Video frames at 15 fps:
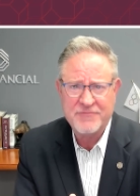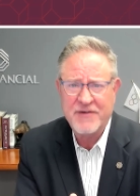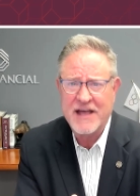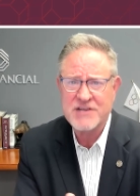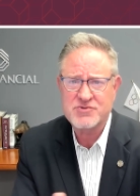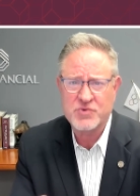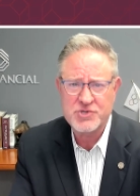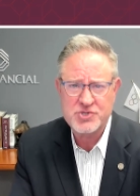
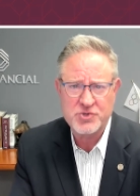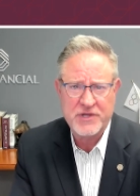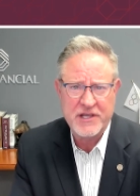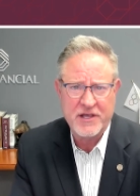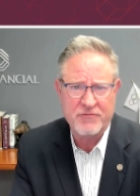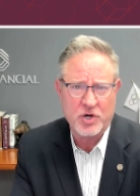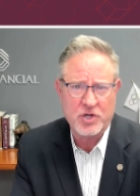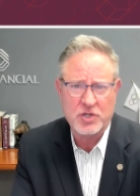advice would you
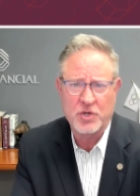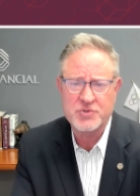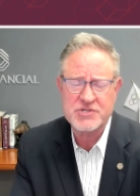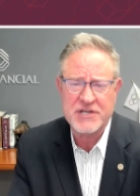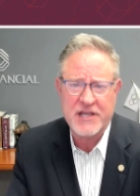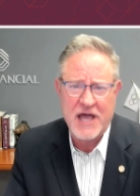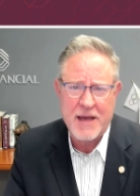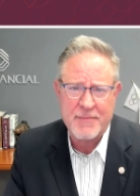give or
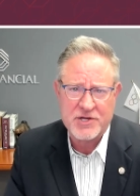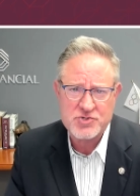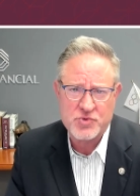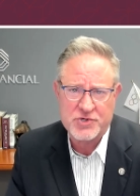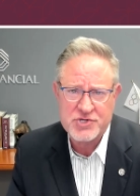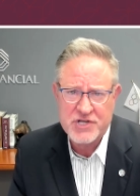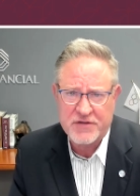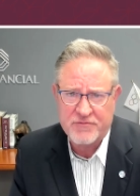closing comments
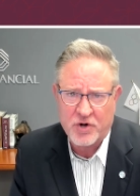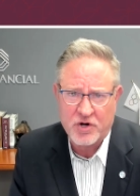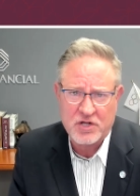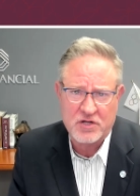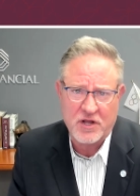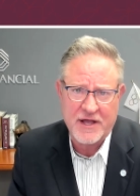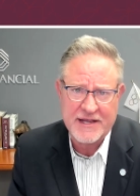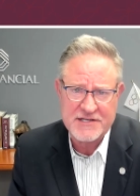would you give our
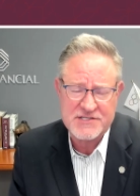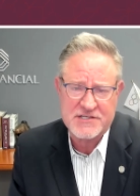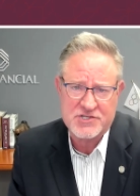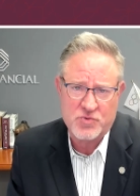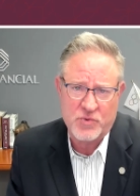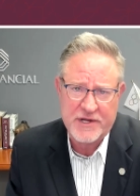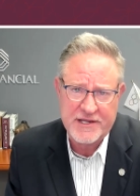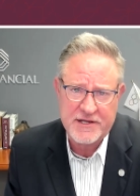clients
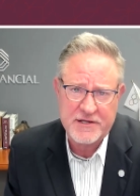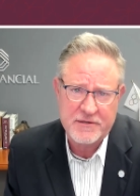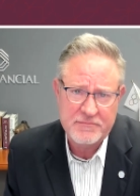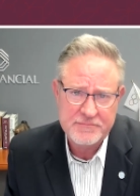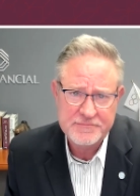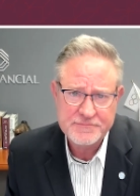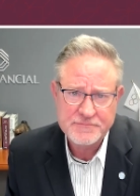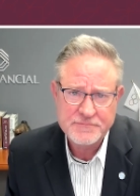this week?
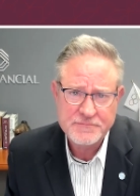